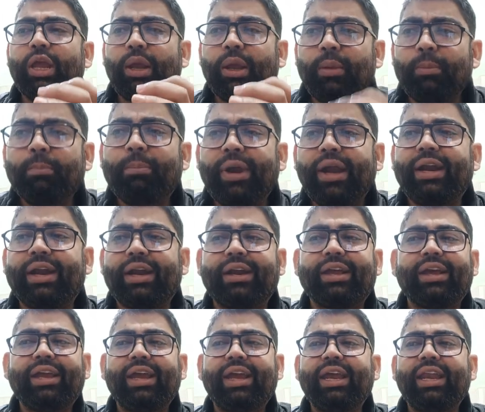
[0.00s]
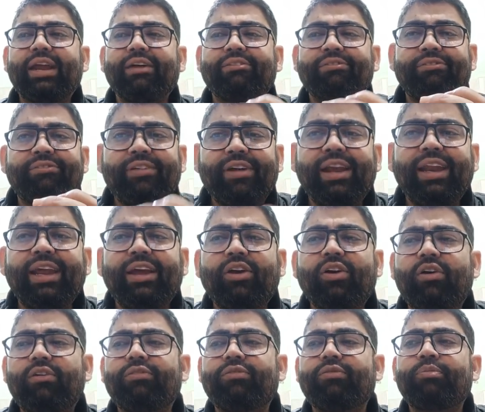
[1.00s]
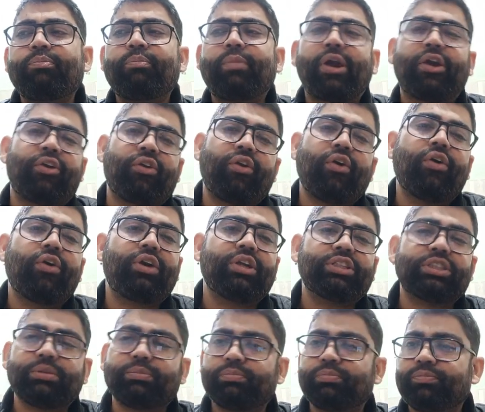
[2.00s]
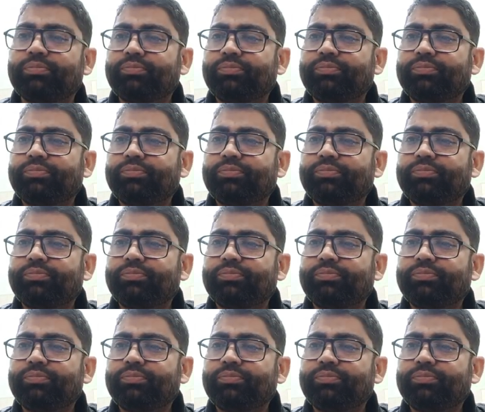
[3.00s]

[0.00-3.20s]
embedded in a feeling of patriotism,